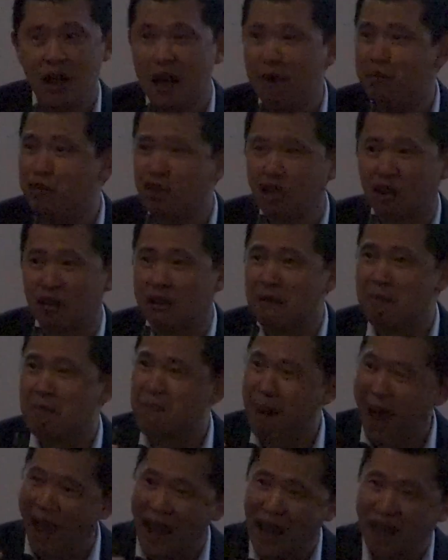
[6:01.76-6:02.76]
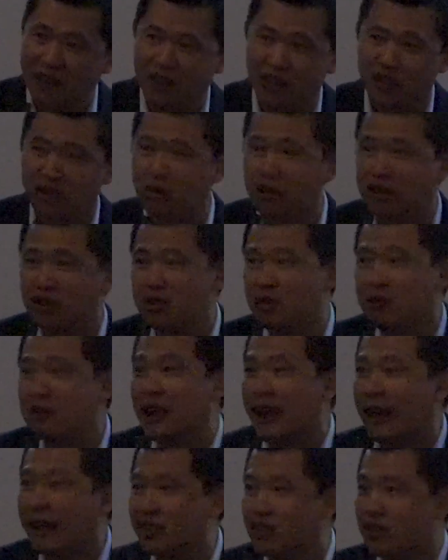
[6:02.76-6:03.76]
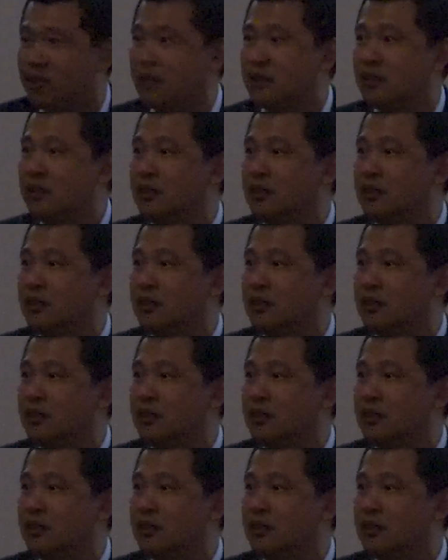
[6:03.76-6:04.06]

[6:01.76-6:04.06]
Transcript: I'm sorry, bang, it's already too late.